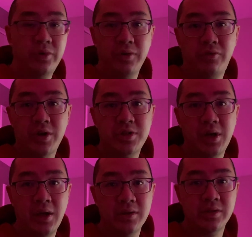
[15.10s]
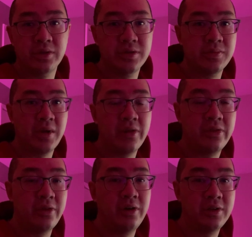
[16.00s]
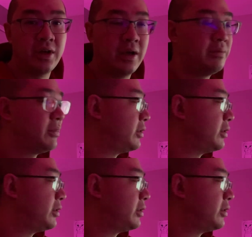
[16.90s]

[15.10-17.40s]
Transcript: I'm pretty frustrated. So this is my third time.